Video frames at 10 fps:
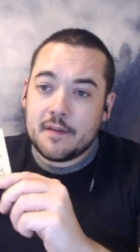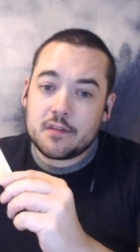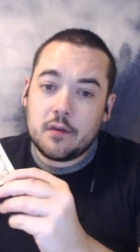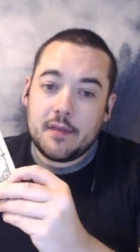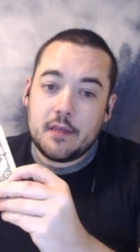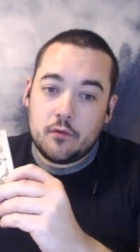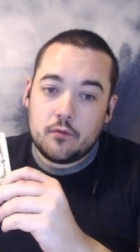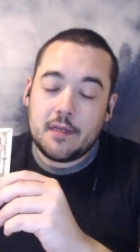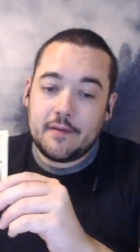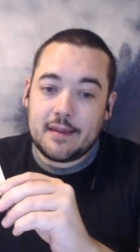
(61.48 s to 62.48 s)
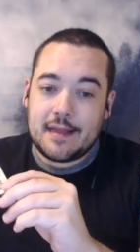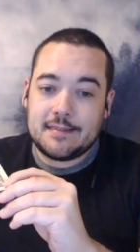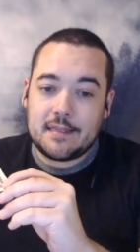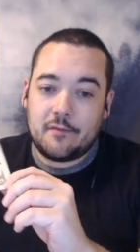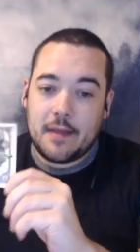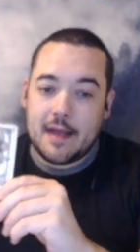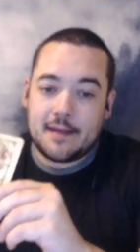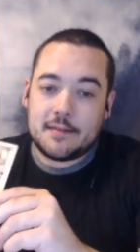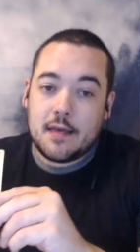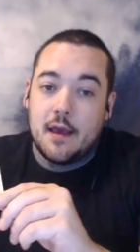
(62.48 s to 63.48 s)
this could be you leaving that stuff
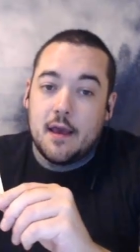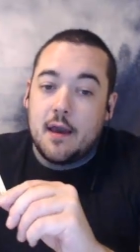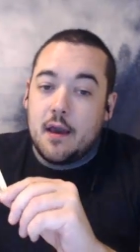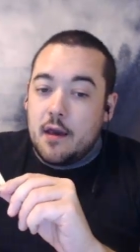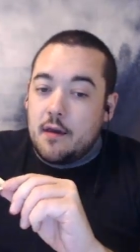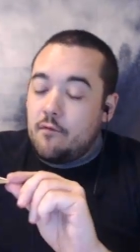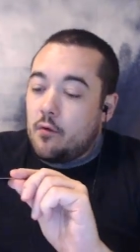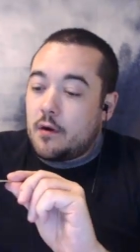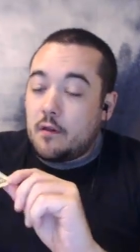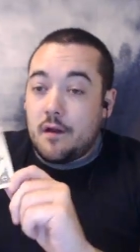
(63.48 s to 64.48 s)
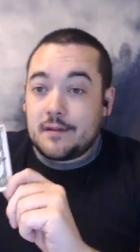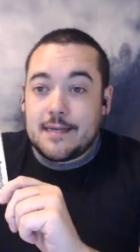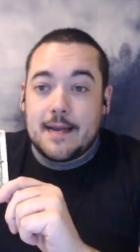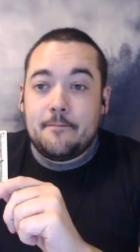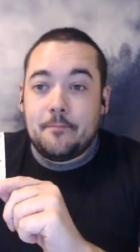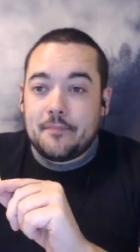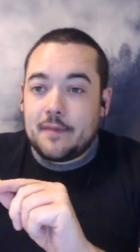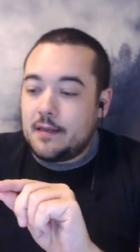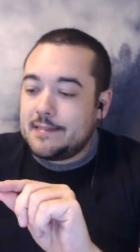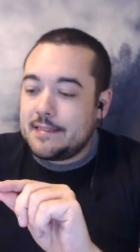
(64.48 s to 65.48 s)
behind. For a long time,
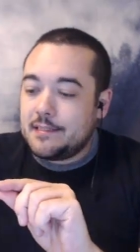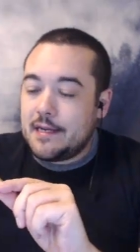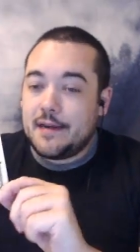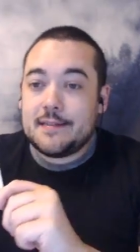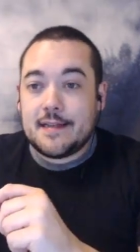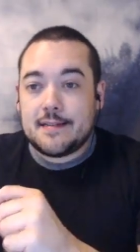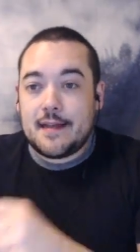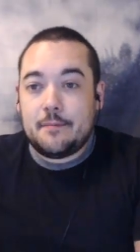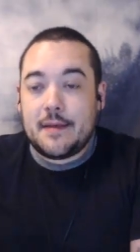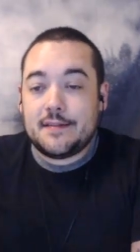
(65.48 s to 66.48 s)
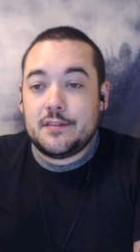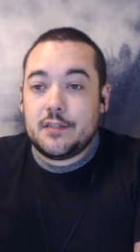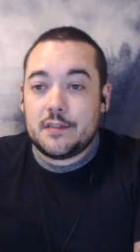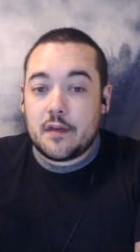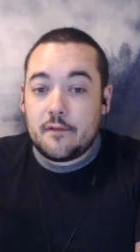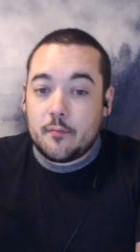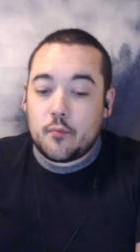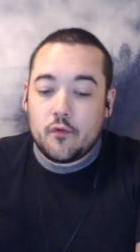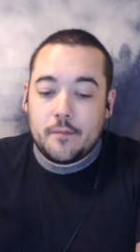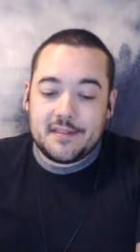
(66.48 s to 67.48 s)
uh, Sagittarius has had messages of
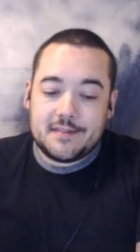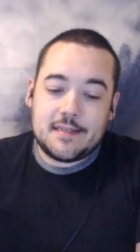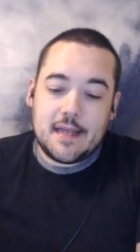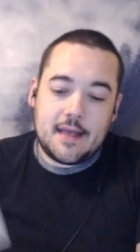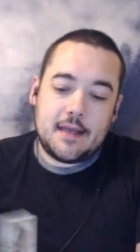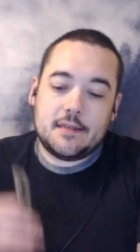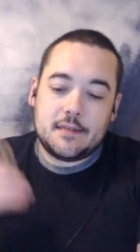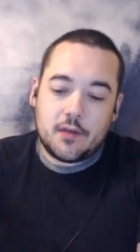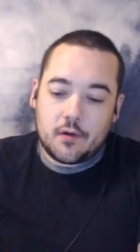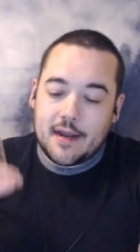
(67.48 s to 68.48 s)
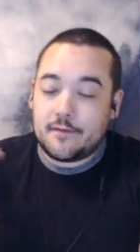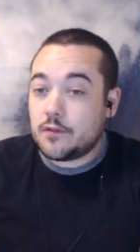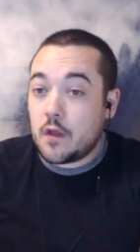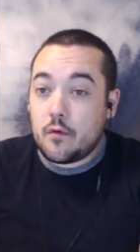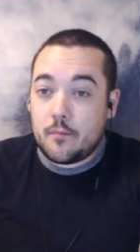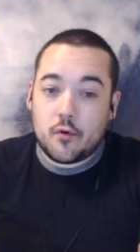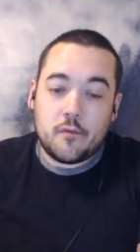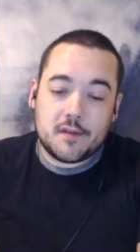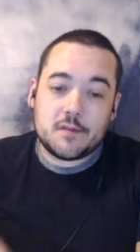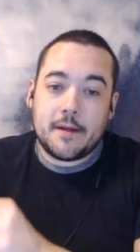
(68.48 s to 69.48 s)
improvements and, you know, kind of slow
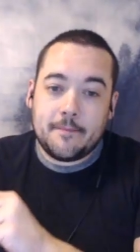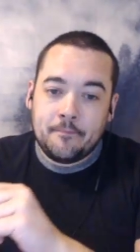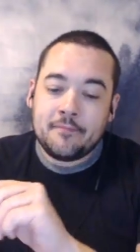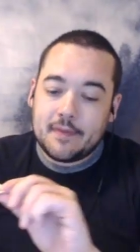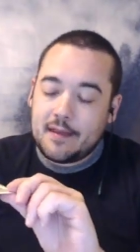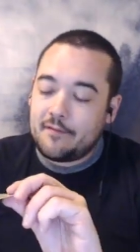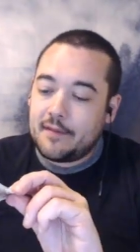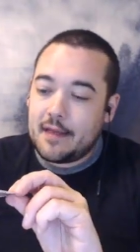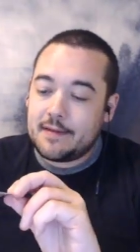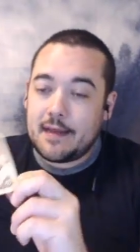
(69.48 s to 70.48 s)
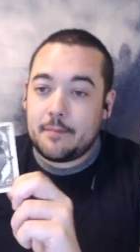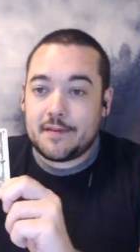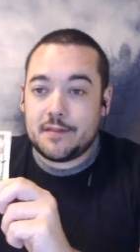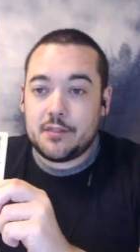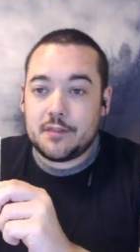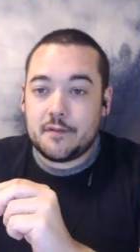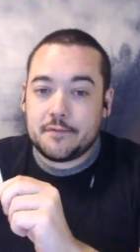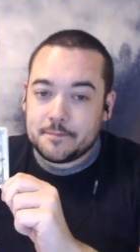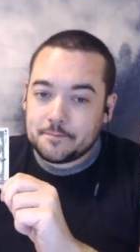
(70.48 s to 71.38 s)
improvements, but definitely has had messages of